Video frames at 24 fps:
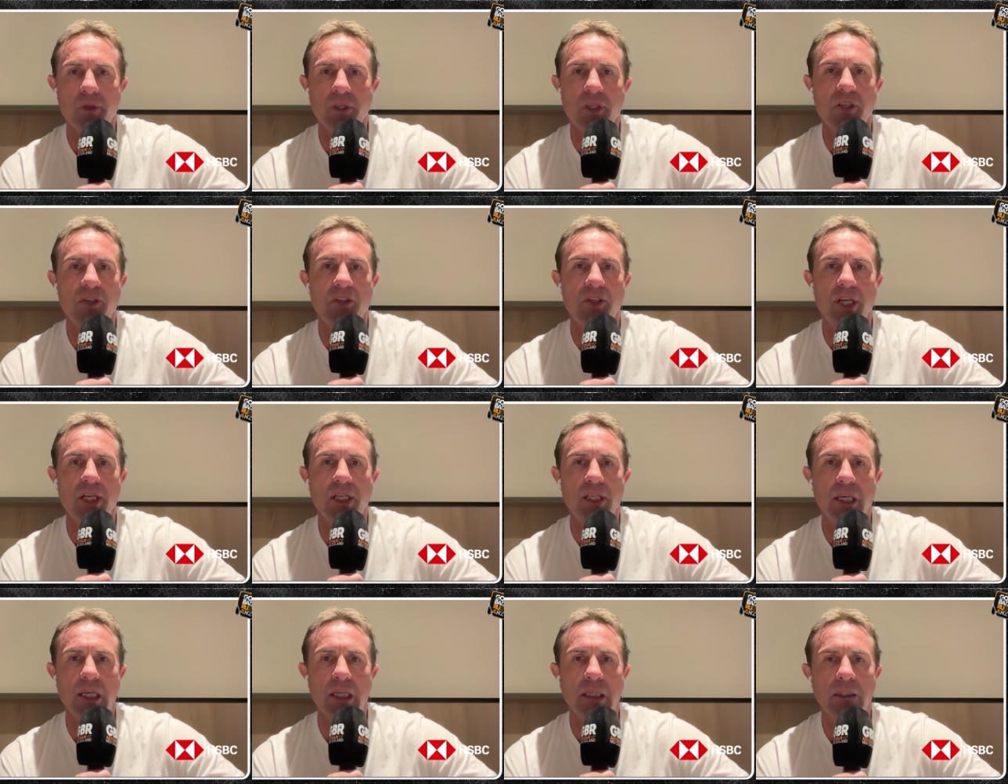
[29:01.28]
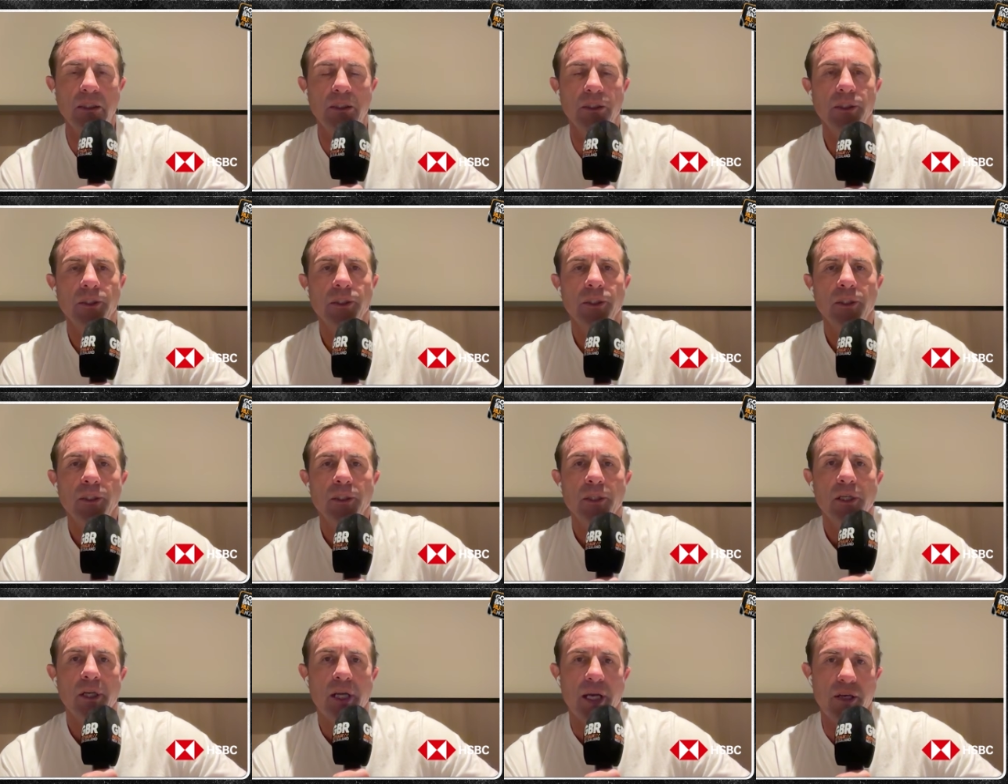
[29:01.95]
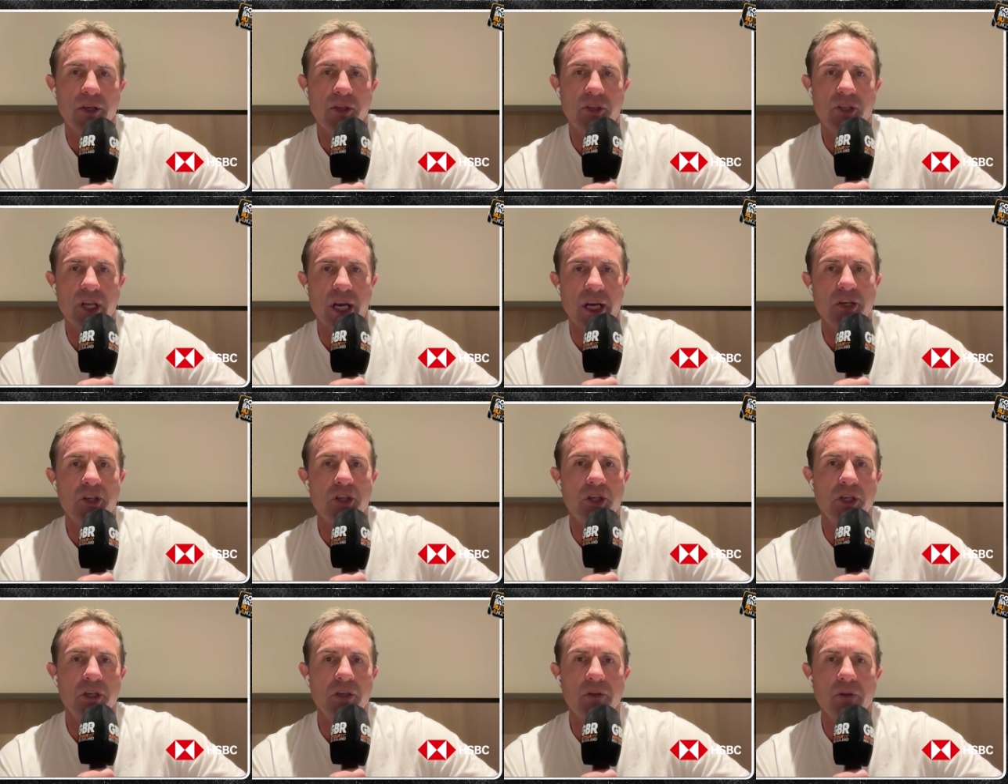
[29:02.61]
into centre and
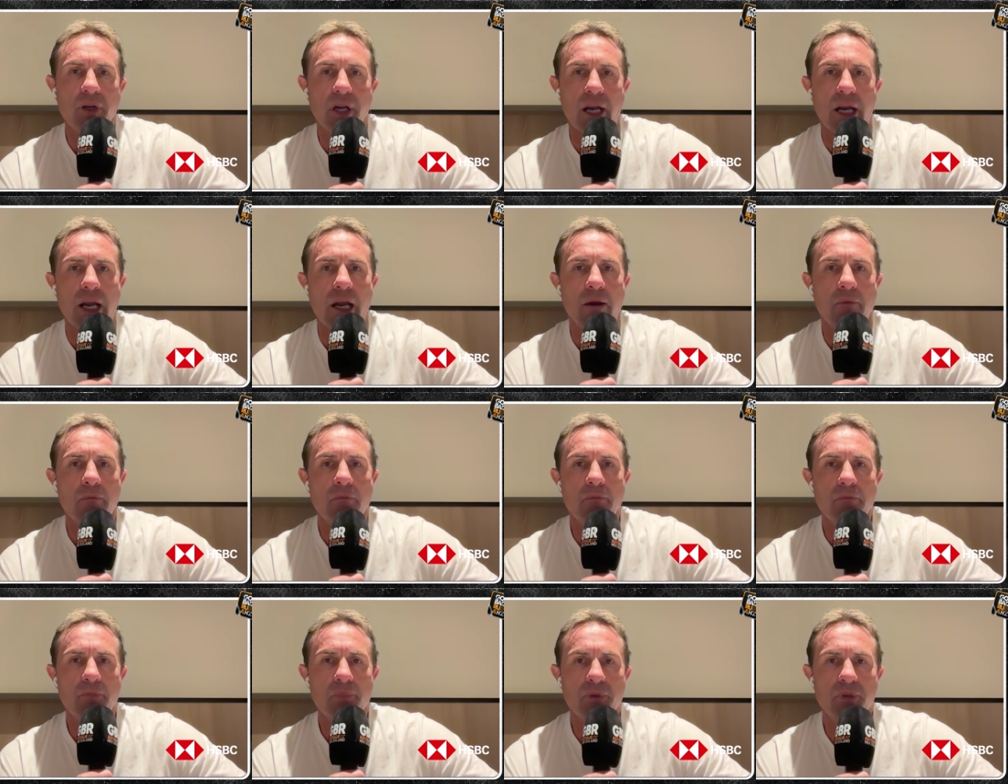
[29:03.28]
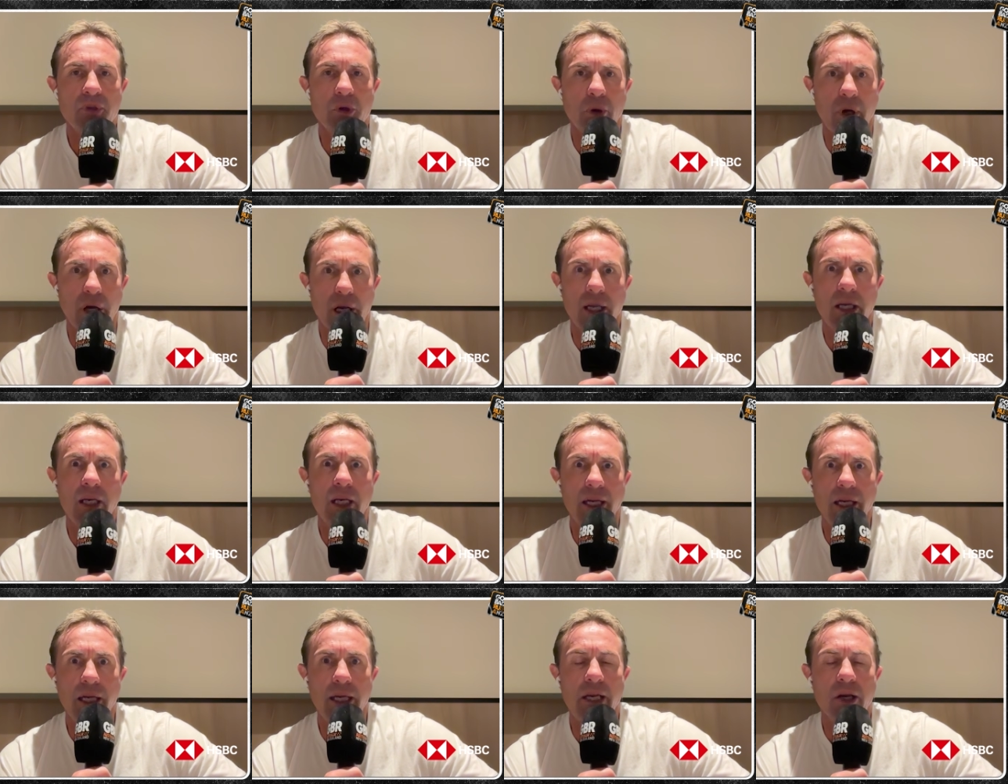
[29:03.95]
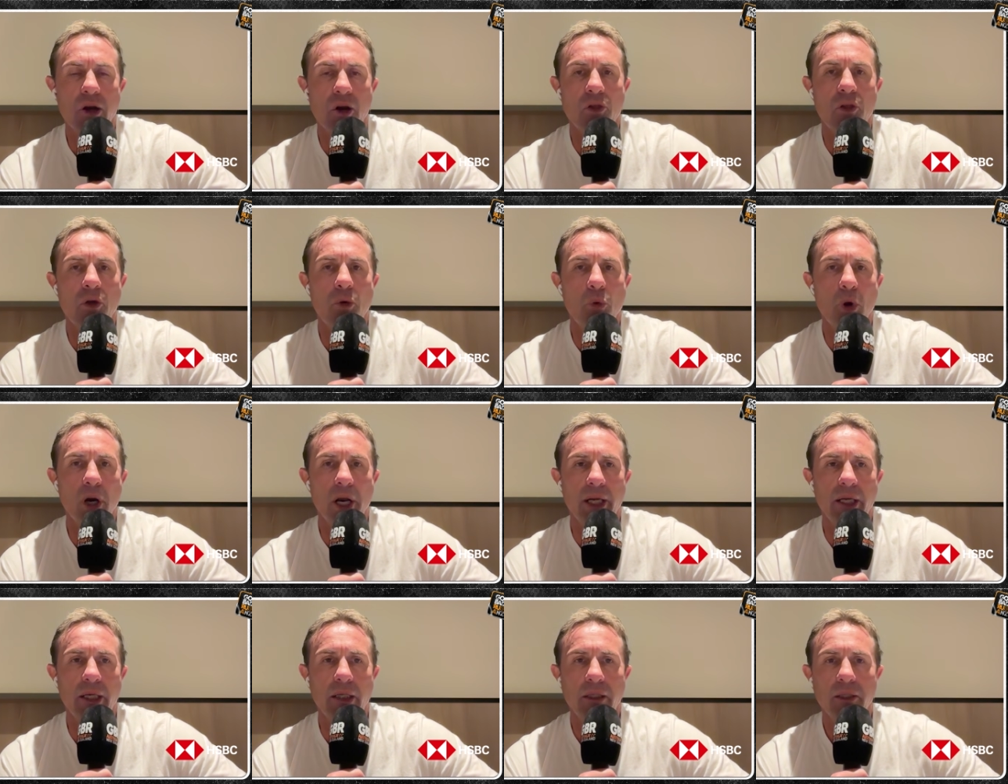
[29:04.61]
station Suaalii on the
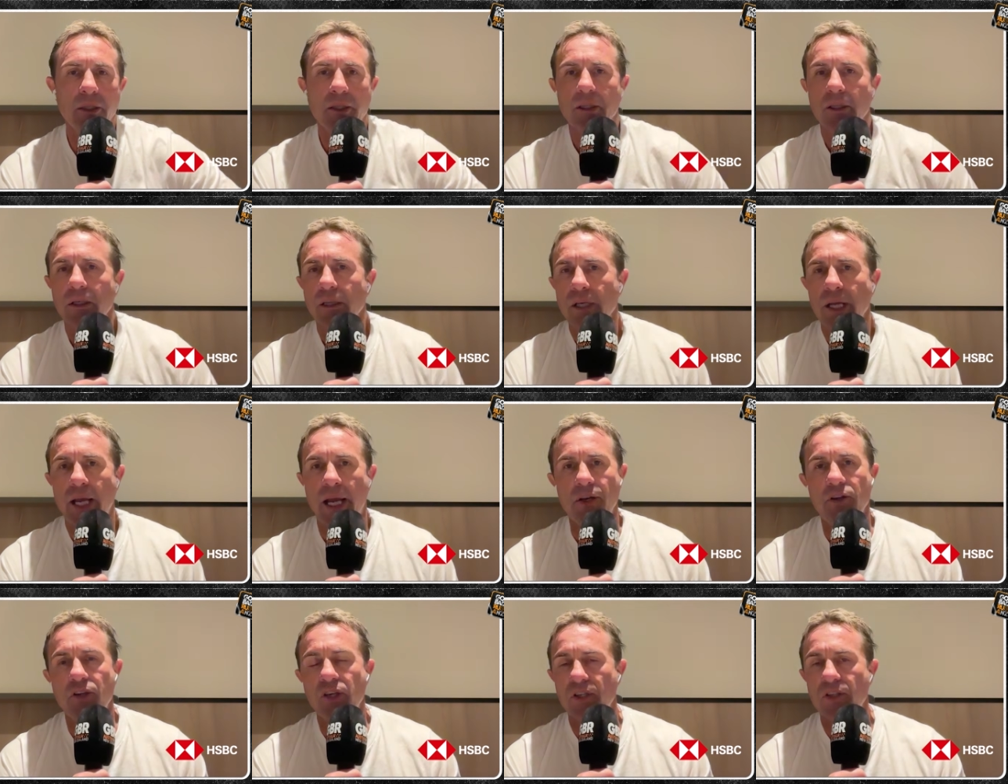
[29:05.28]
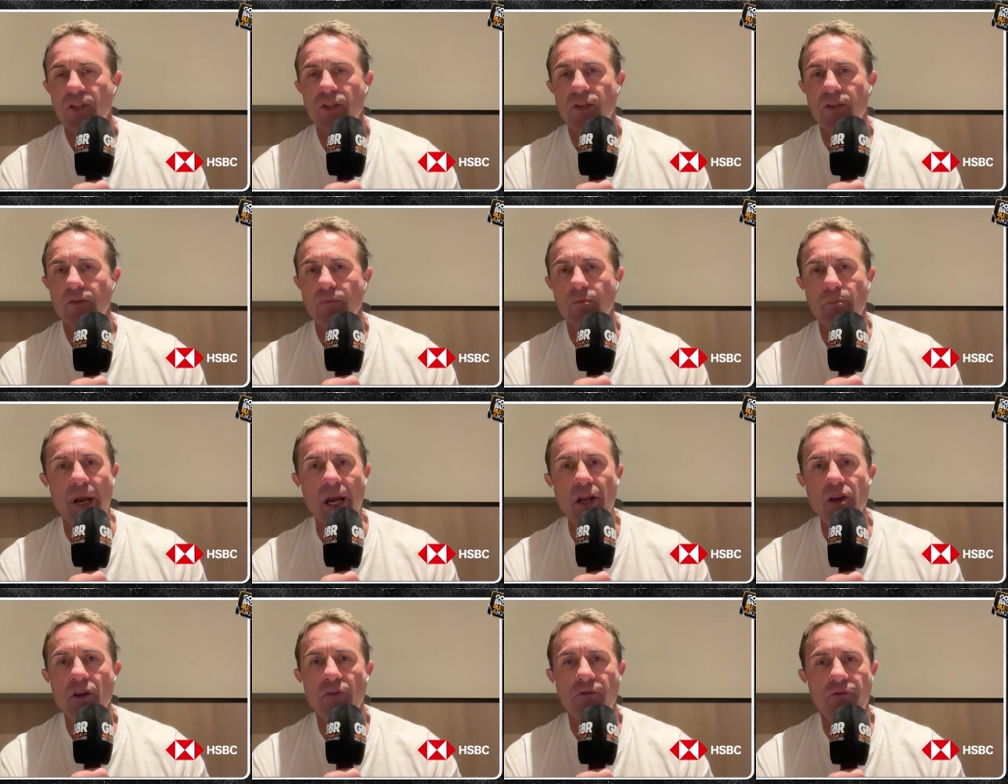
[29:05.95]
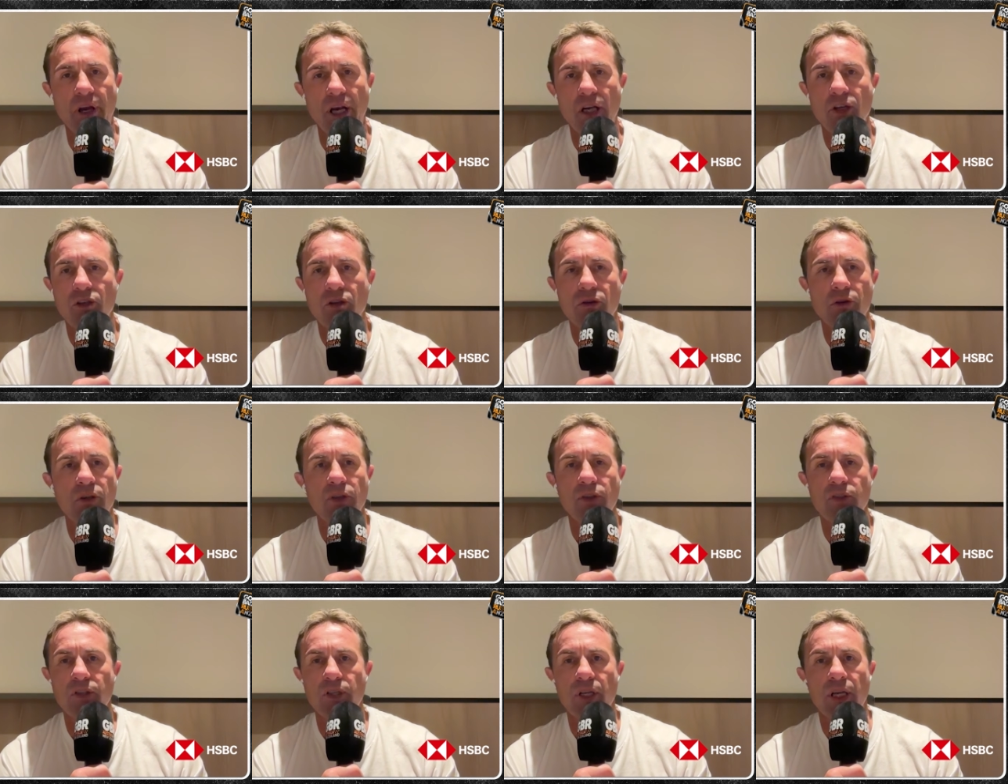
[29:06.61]
wing and just manufacture
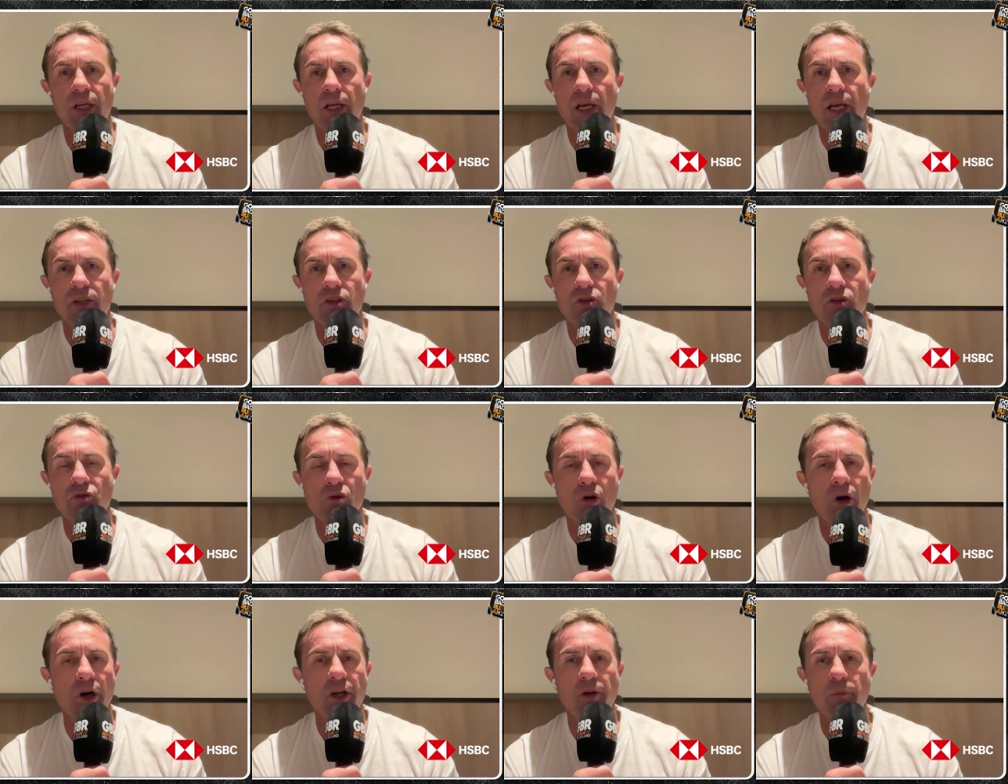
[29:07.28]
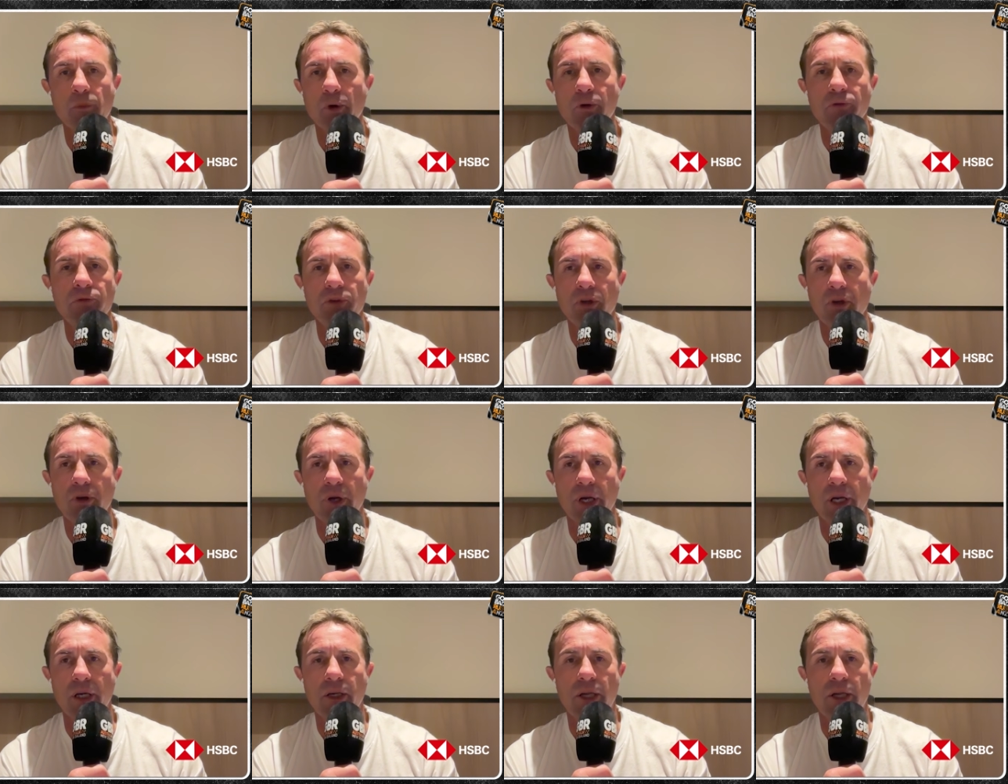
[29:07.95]
a strike move to it.